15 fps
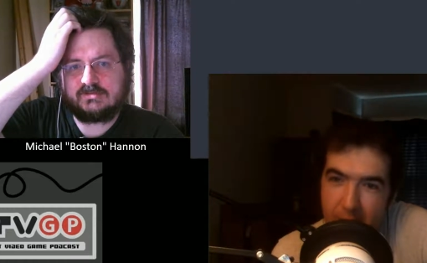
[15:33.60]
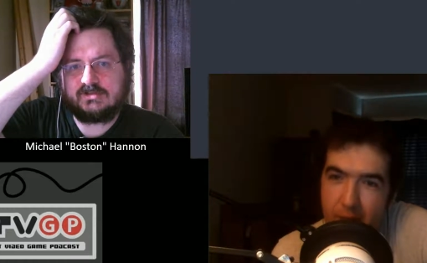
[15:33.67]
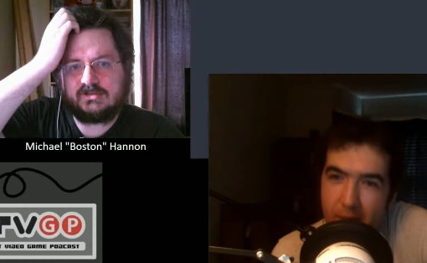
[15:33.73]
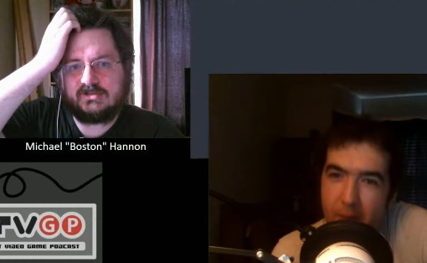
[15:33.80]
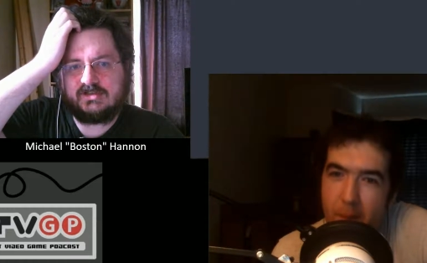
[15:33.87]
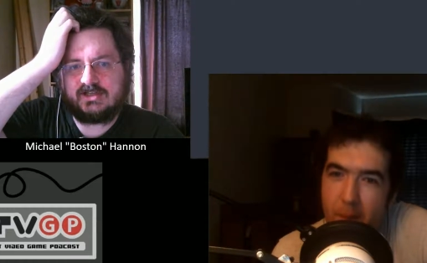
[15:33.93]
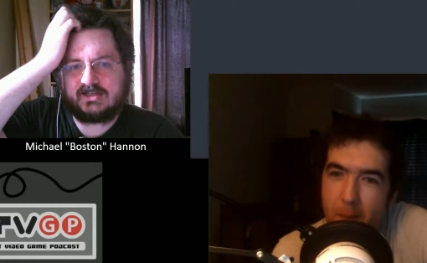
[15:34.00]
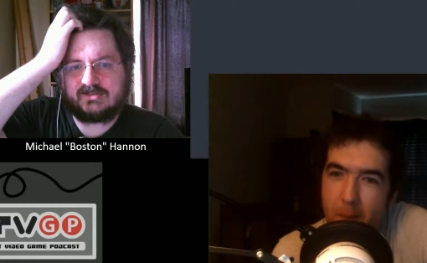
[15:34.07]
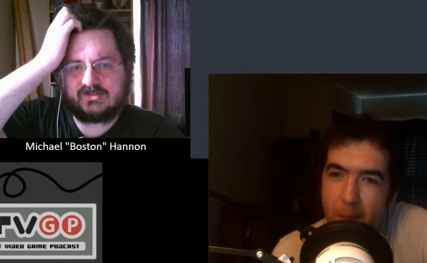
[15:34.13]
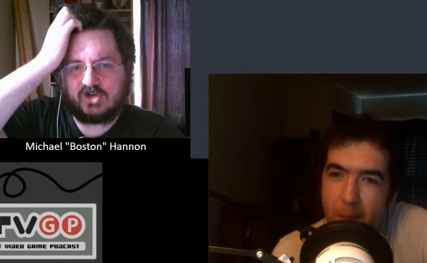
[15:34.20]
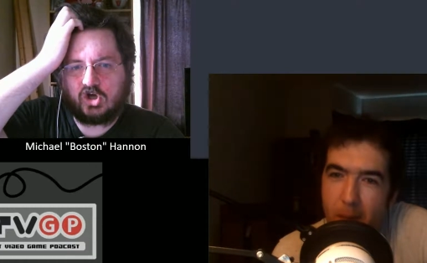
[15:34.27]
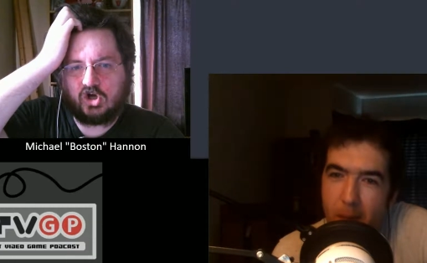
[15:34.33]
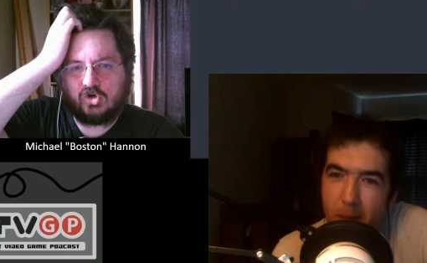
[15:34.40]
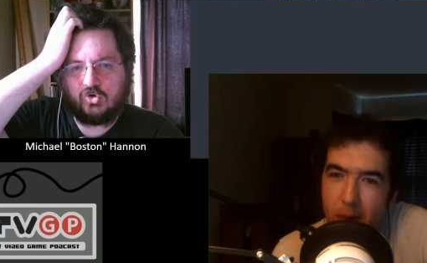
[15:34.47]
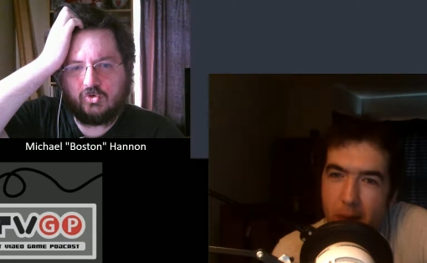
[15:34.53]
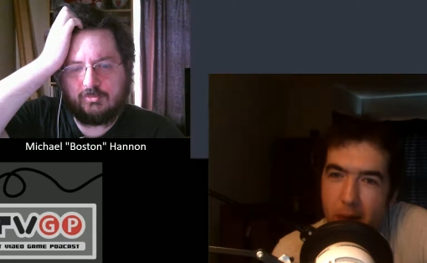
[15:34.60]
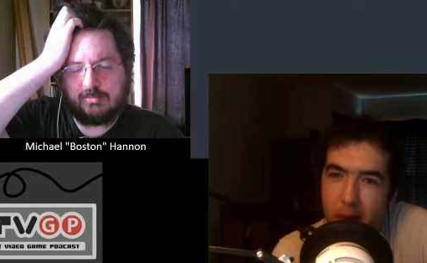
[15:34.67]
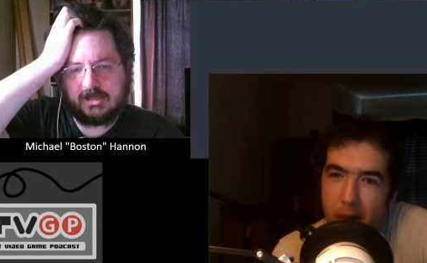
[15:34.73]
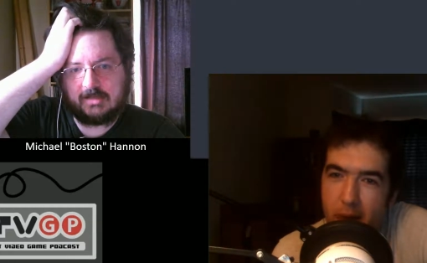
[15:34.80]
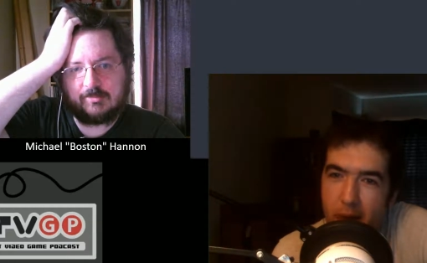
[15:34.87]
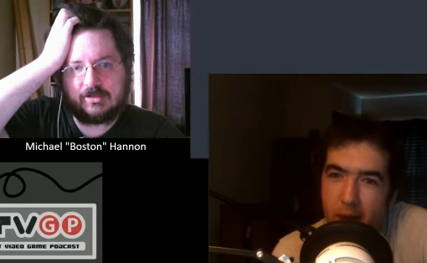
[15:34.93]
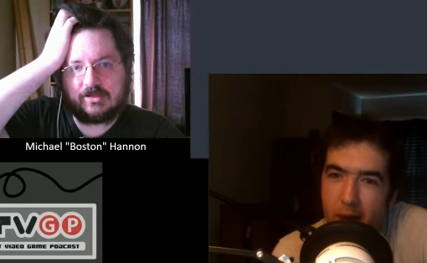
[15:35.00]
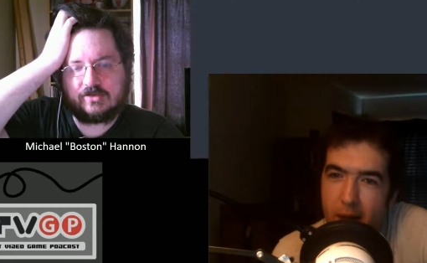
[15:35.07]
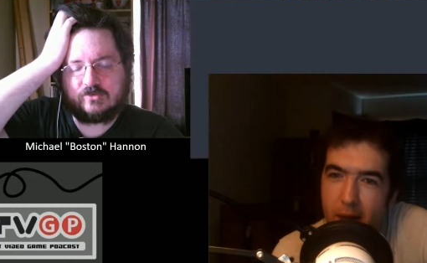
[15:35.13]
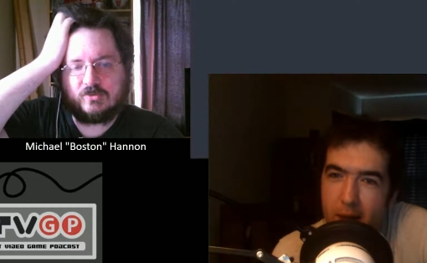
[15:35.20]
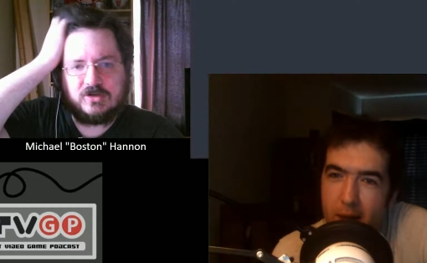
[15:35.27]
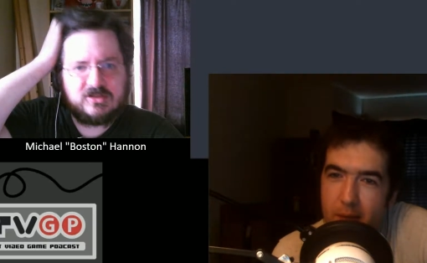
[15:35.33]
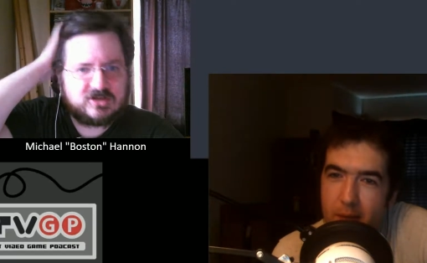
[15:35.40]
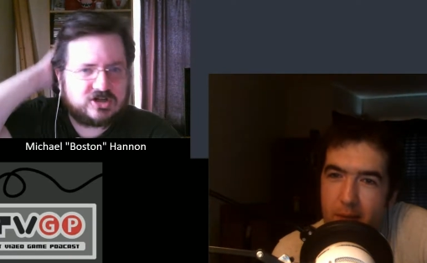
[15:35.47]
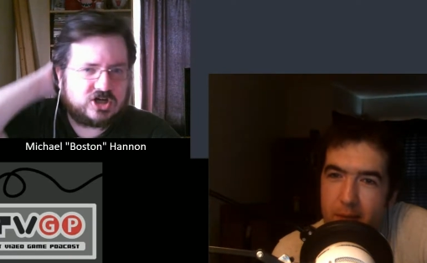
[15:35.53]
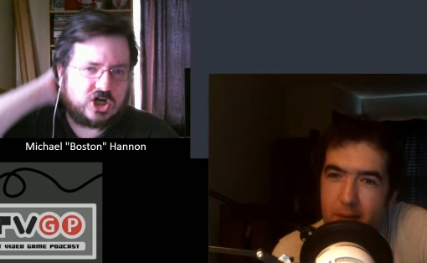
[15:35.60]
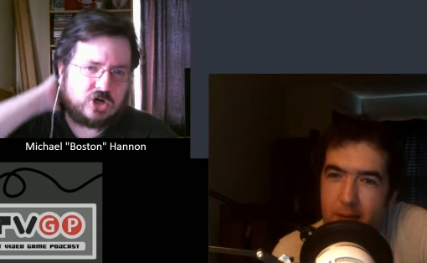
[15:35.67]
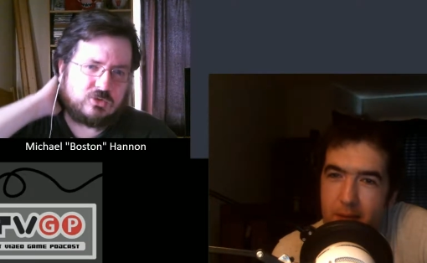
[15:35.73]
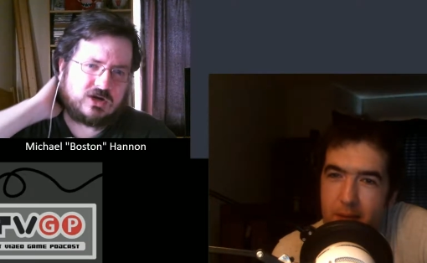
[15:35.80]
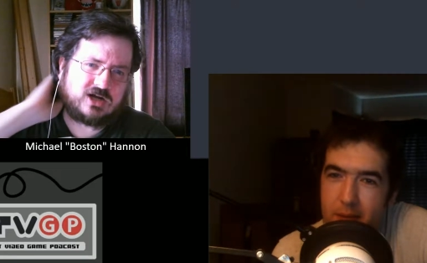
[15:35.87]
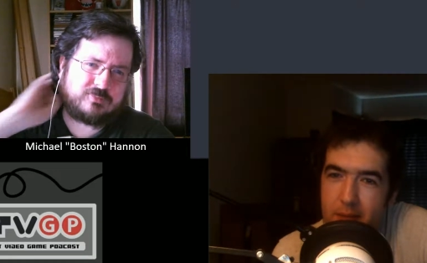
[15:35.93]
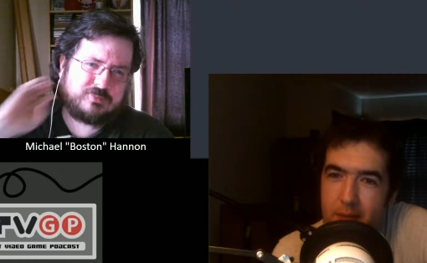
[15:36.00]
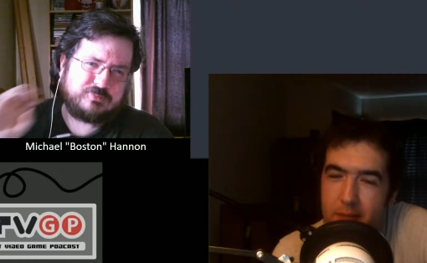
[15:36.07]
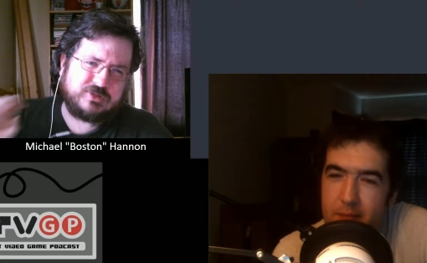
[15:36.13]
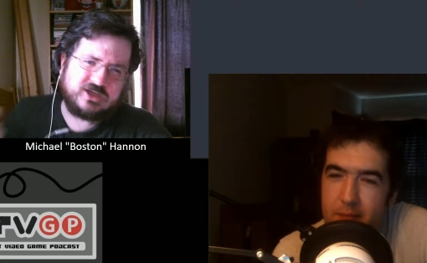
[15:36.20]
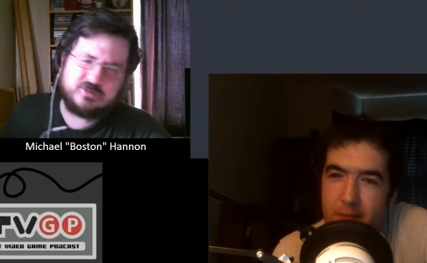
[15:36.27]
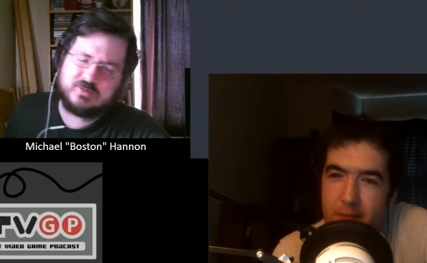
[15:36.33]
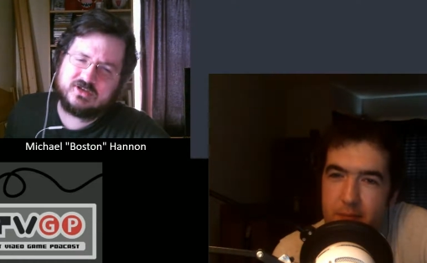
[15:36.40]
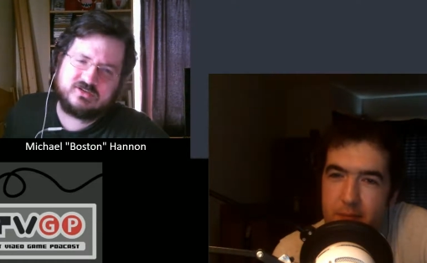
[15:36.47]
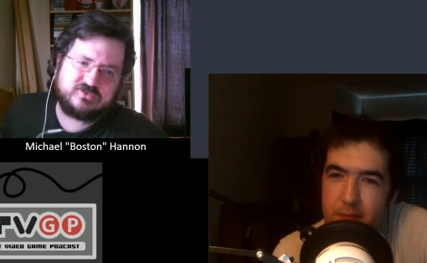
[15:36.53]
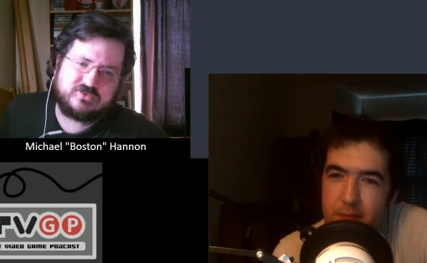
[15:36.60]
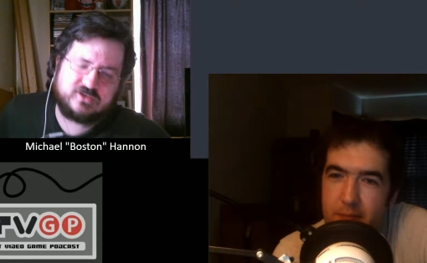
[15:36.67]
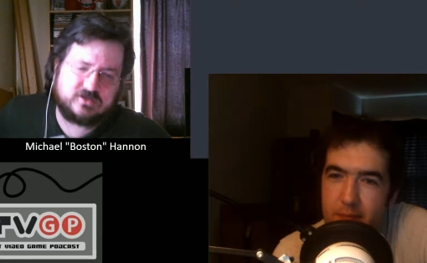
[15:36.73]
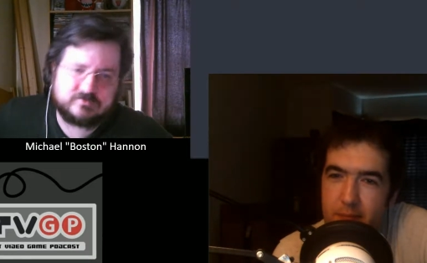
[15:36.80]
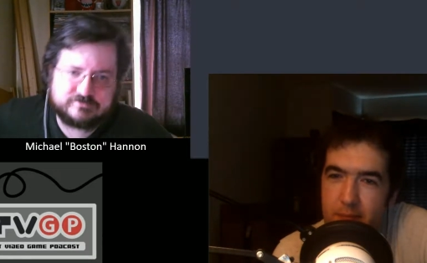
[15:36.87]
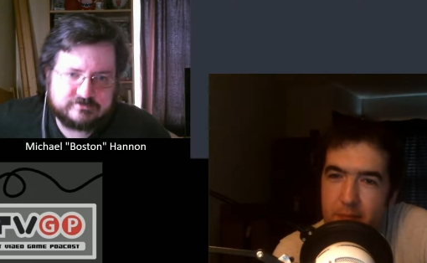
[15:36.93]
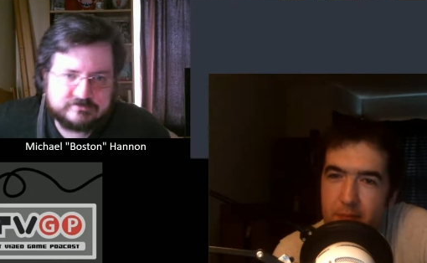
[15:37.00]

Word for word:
Speaker 1: yeah, it's O baby. It's one of the co-op babies that